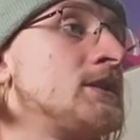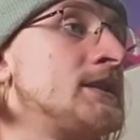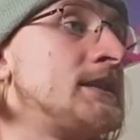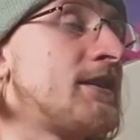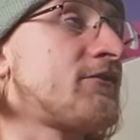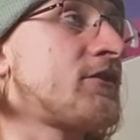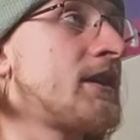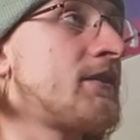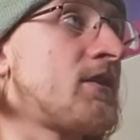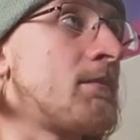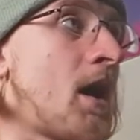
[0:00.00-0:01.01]
different
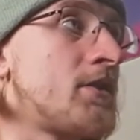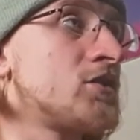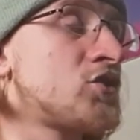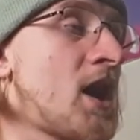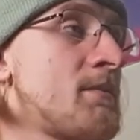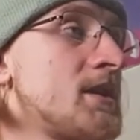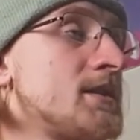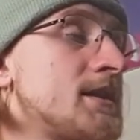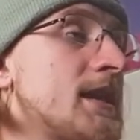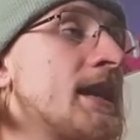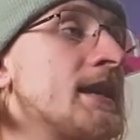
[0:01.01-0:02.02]
from other
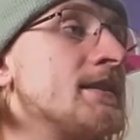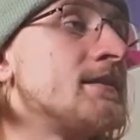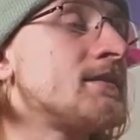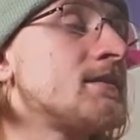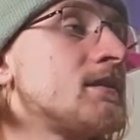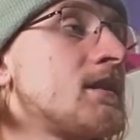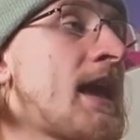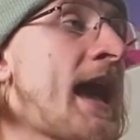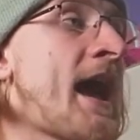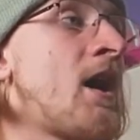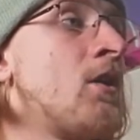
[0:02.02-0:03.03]
traumas, it is
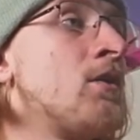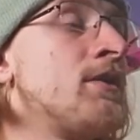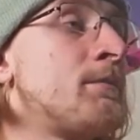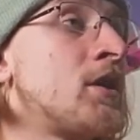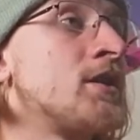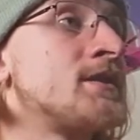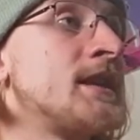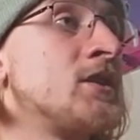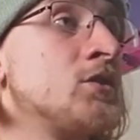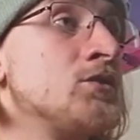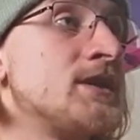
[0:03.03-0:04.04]
how the
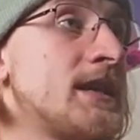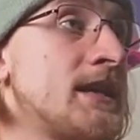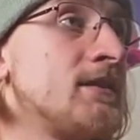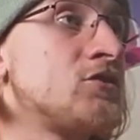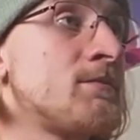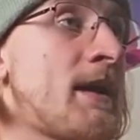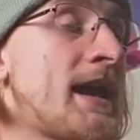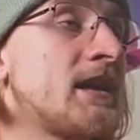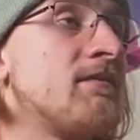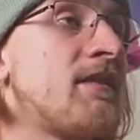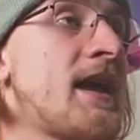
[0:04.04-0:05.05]
person who's in the
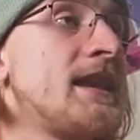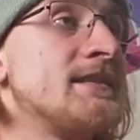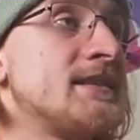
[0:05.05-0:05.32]
traumatic event is